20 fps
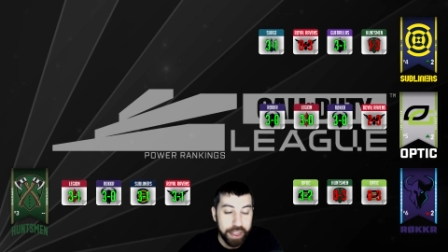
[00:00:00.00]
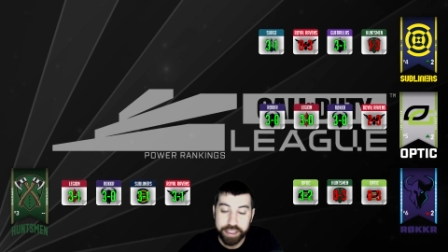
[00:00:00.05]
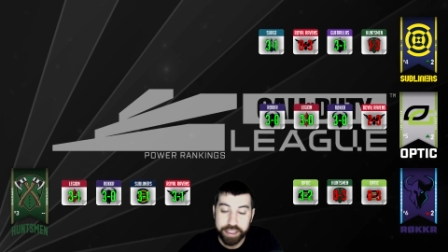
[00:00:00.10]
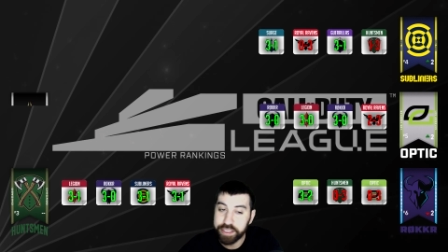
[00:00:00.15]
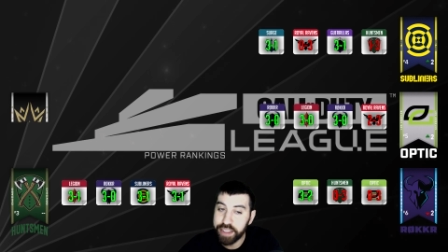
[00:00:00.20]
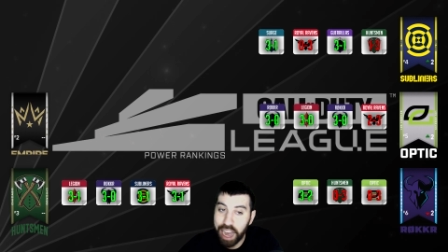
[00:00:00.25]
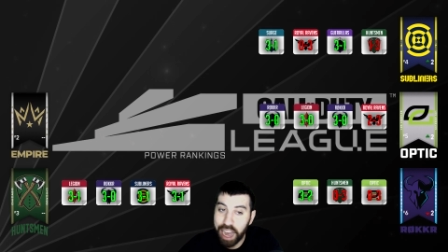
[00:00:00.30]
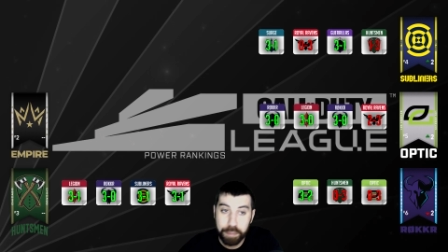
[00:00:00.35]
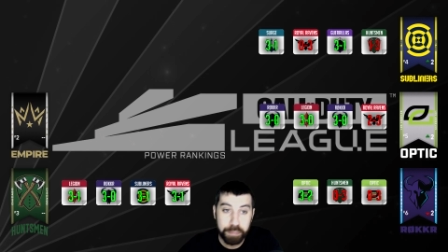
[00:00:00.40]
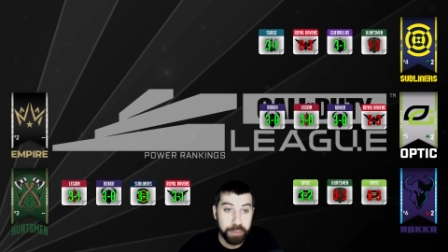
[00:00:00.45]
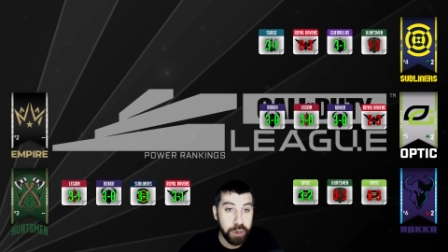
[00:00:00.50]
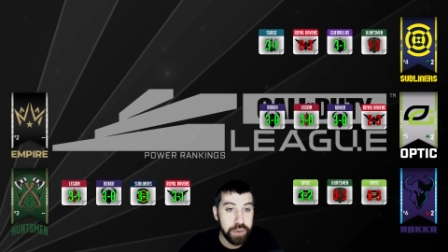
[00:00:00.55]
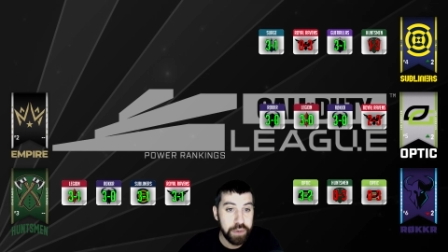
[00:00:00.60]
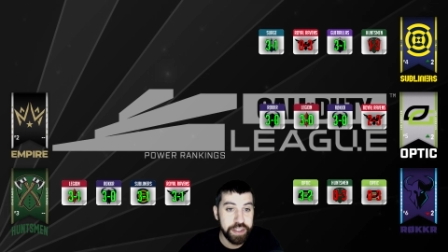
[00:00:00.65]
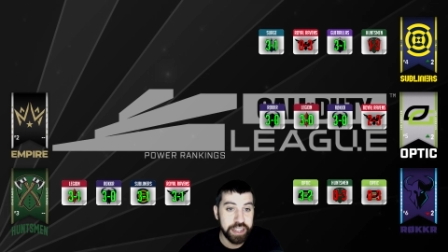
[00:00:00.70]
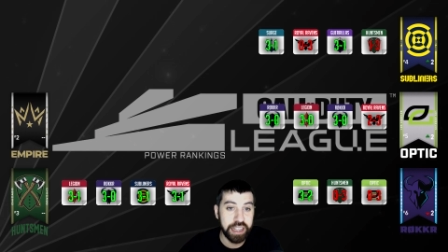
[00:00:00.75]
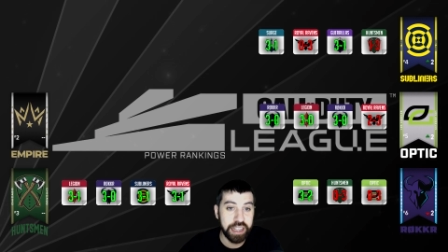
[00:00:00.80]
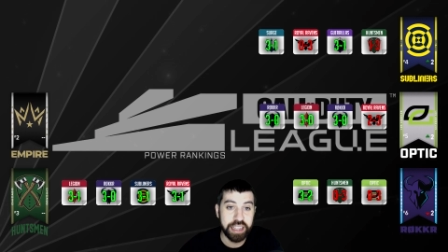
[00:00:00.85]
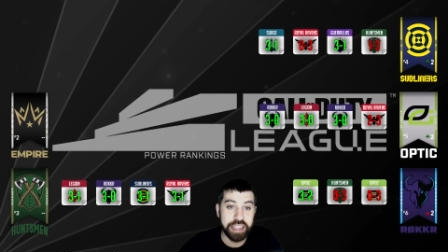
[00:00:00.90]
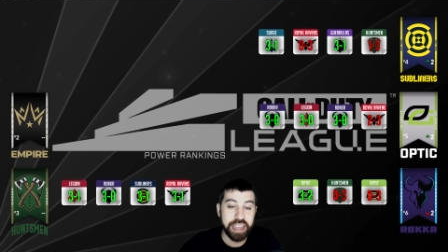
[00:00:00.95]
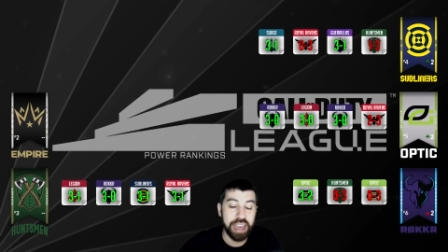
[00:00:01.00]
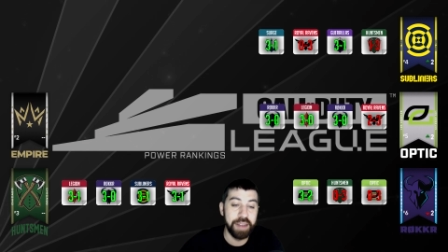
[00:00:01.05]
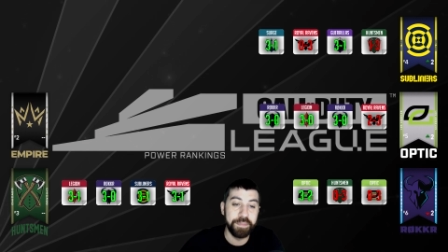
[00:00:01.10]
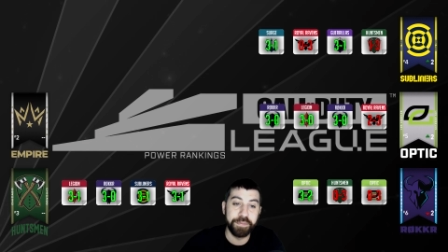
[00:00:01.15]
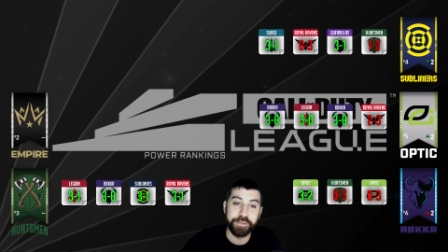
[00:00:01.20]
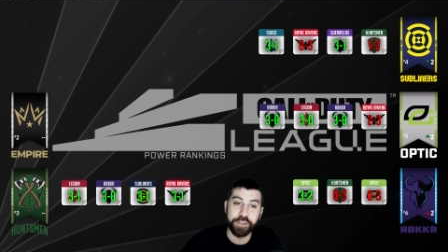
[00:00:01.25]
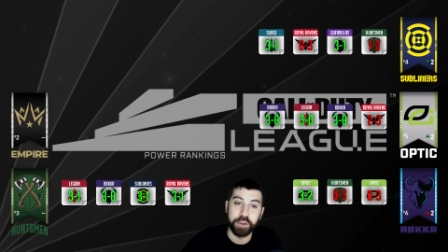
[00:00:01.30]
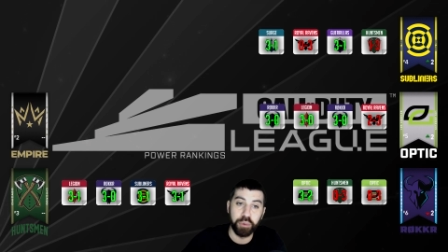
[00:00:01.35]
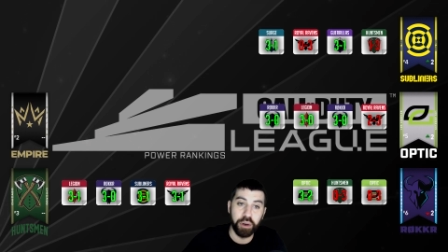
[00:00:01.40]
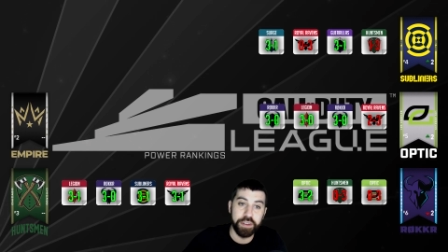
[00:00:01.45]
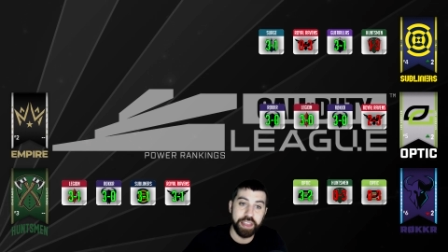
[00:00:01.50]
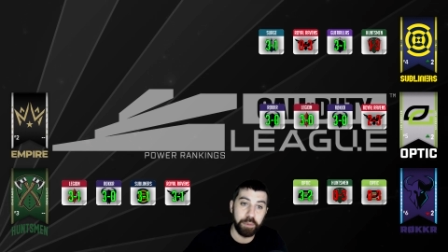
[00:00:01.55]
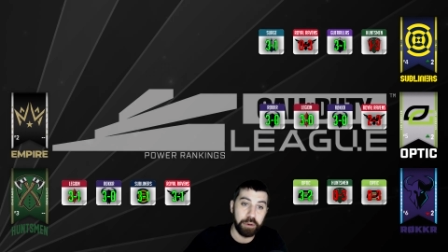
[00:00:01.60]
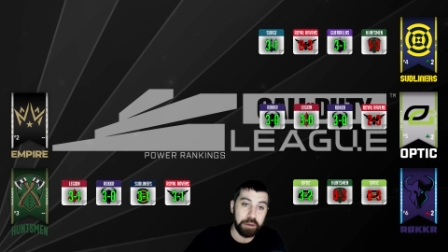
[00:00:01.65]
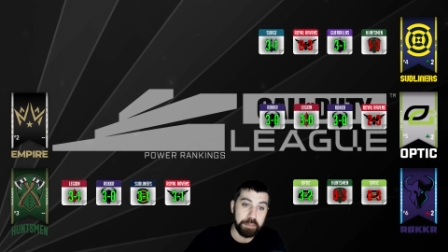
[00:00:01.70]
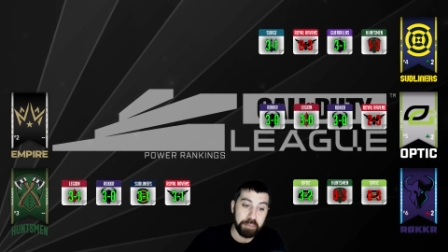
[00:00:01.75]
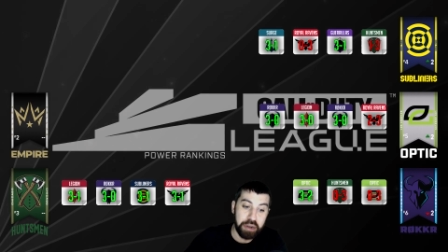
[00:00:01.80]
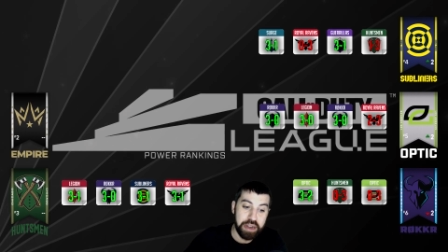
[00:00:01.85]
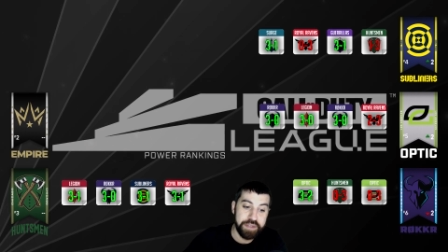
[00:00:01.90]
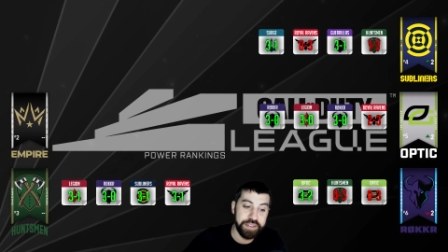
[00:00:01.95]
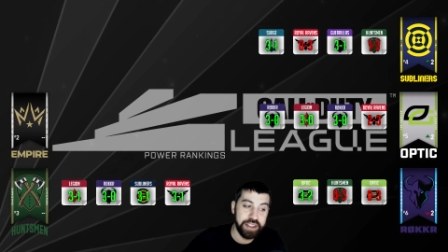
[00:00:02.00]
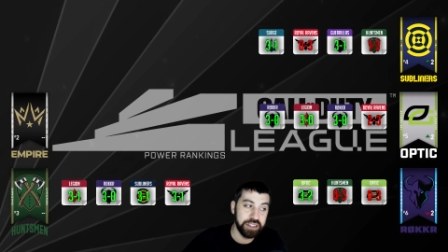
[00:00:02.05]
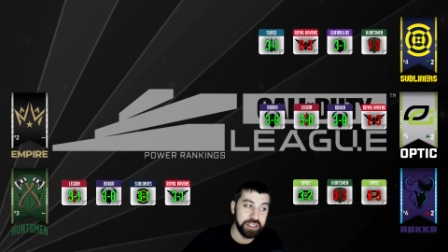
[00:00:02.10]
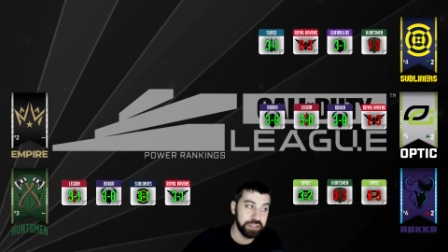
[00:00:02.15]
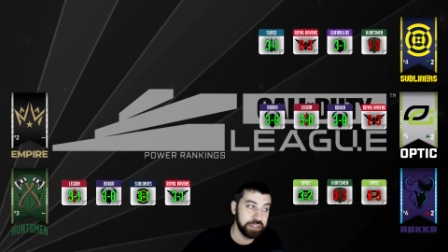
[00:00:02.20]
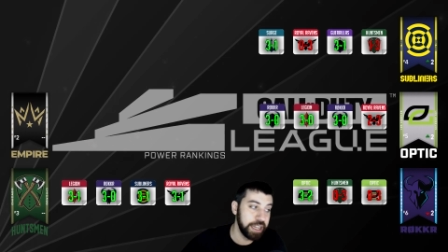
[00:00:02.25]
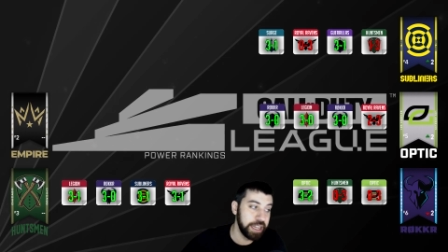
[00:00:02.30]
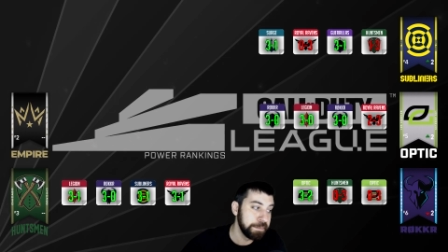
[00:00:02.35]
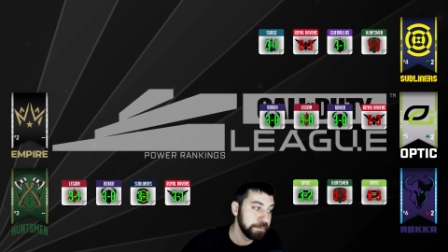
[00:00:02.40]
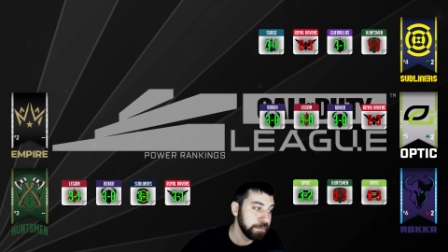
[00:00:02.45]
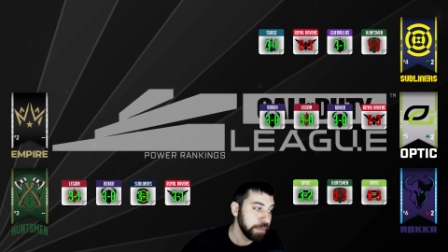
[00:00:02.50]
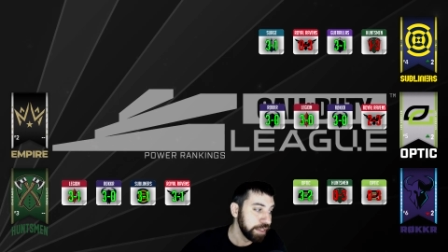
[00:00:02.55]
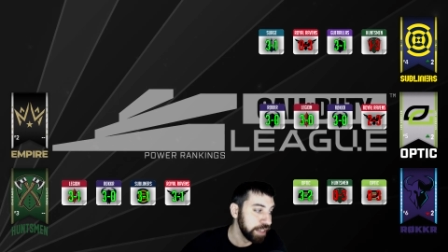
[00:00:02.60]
not moving again from where they were previously.